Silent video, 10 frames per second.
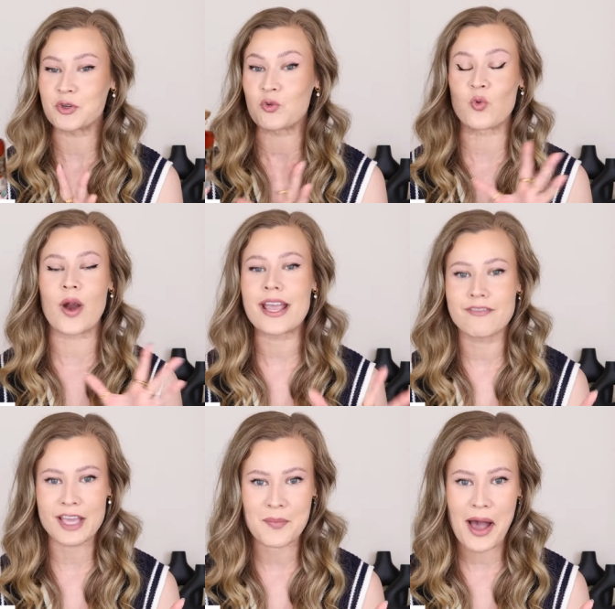
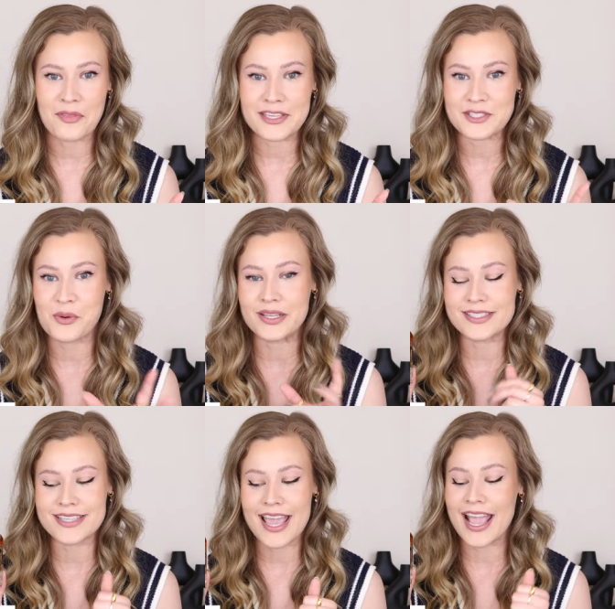raving about this one,
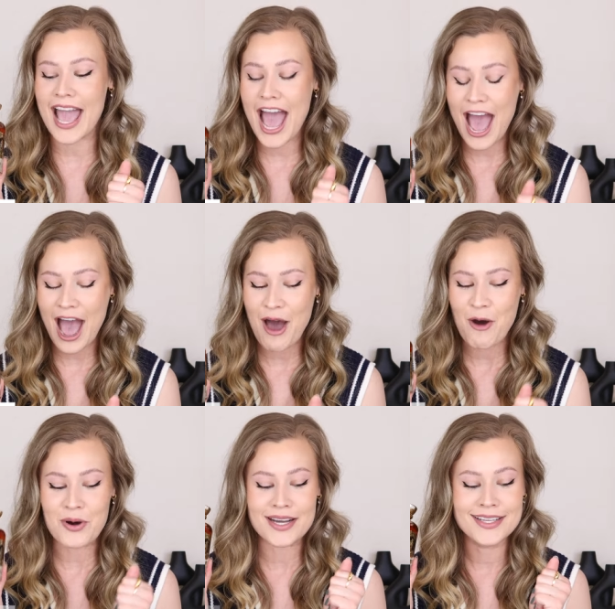saying
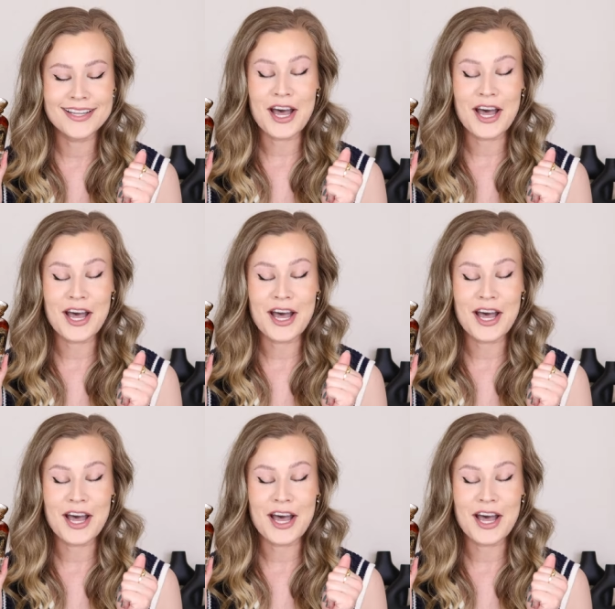how